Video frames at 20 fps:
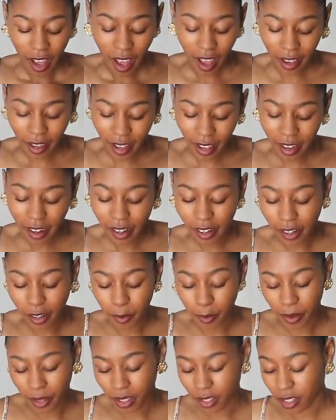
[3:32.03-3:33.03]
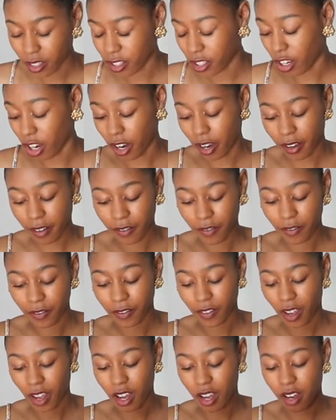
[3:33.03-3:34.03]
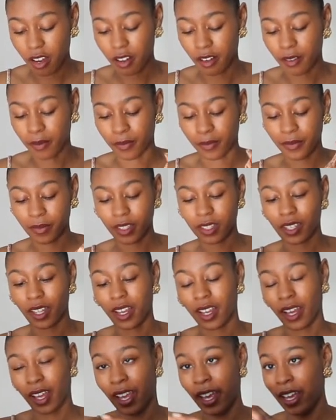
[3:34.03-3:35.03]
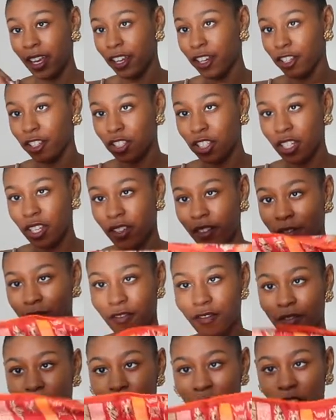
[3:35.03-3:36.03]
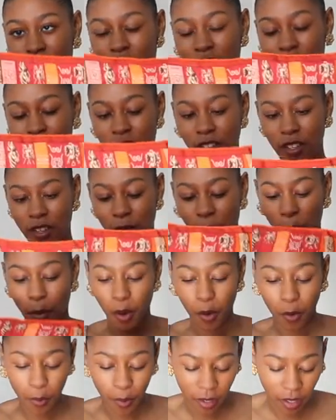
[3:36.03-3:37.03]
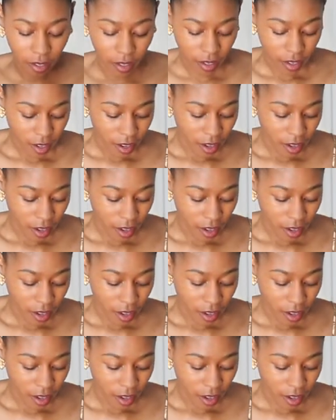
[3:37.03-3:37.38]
I got an Hermes scarf. It's like a handkerchief moment.